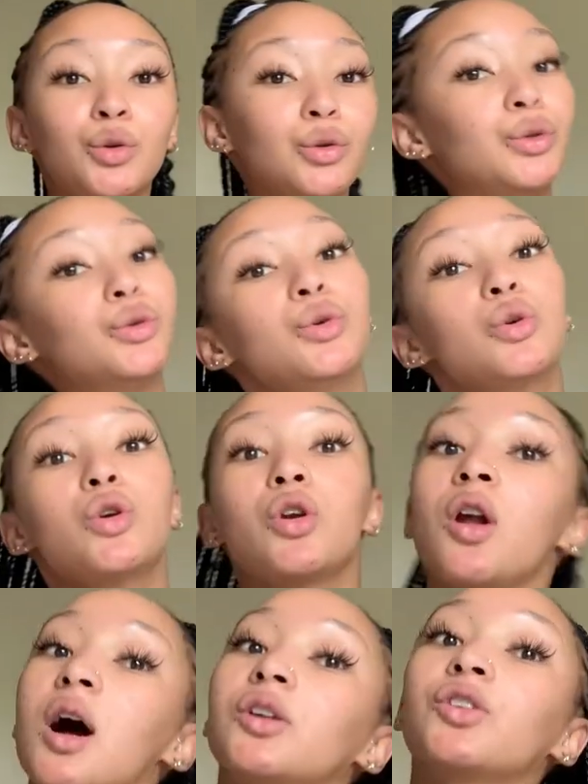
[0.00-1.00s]
do
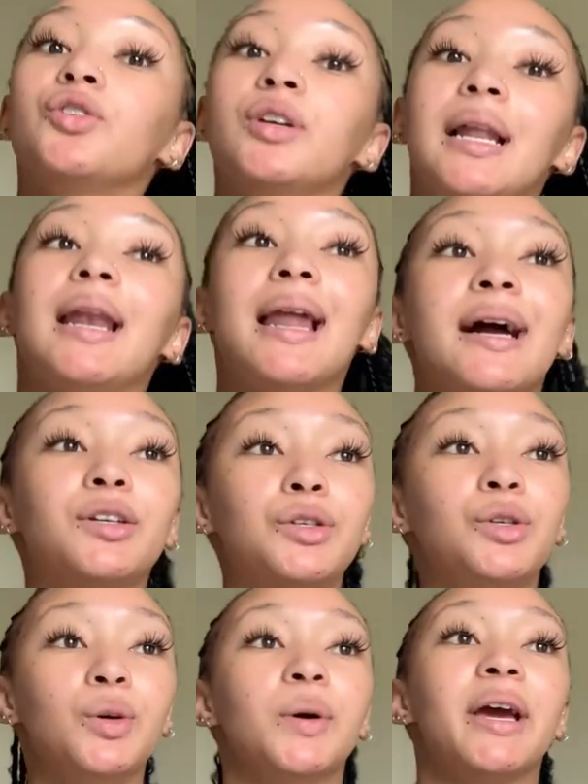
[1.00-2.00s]
not
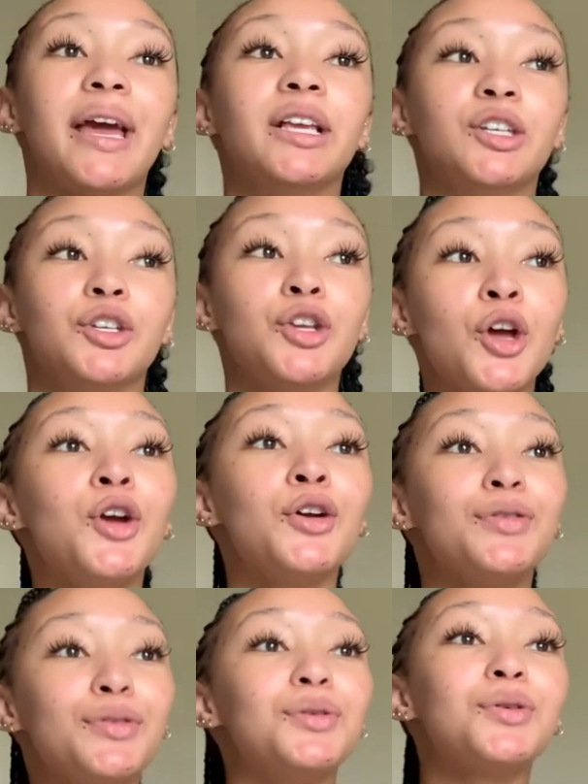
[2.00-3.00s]
relax your edges.
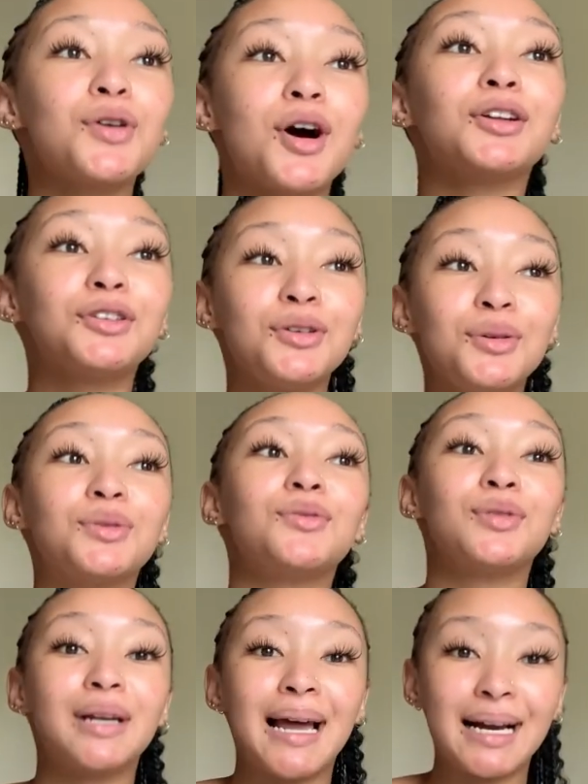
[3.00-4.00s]
Do not use
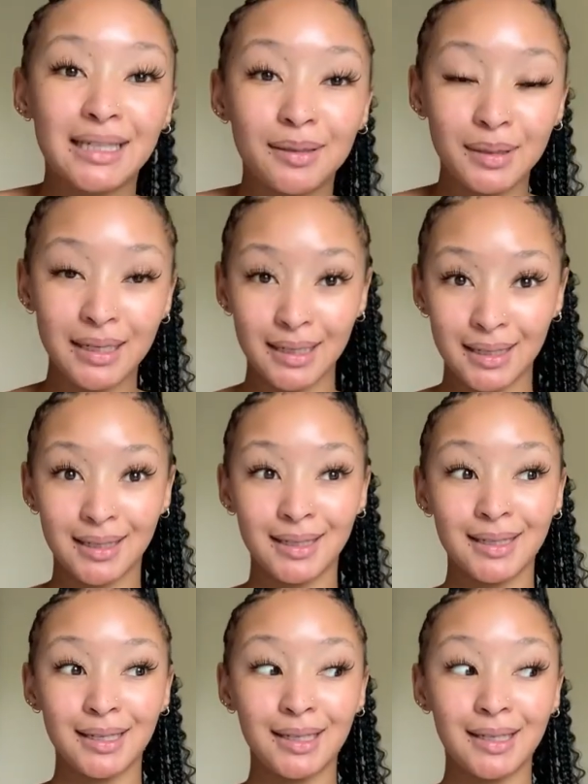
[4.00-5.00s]
relaxing, because
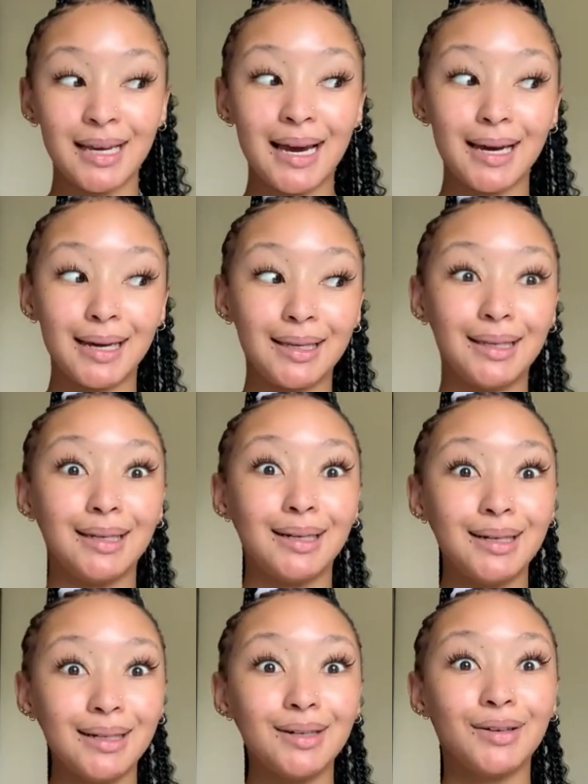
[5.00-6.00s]
you're
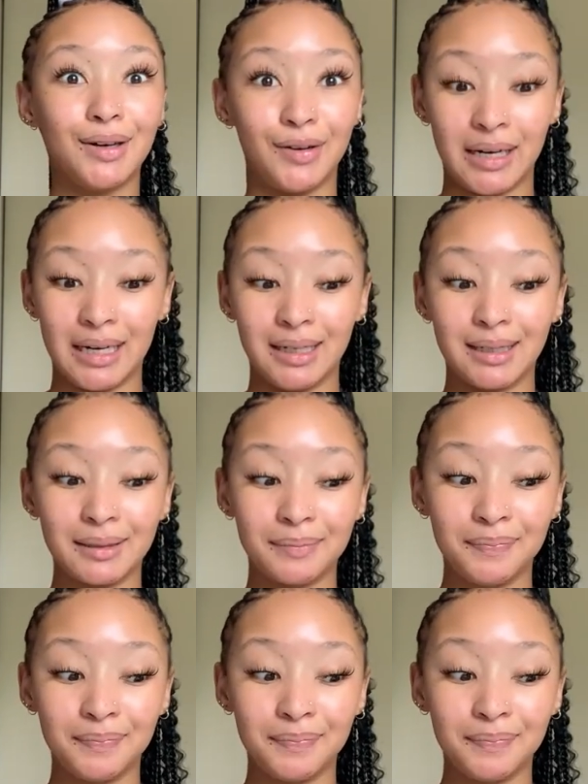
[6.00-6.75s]
gonna regret it.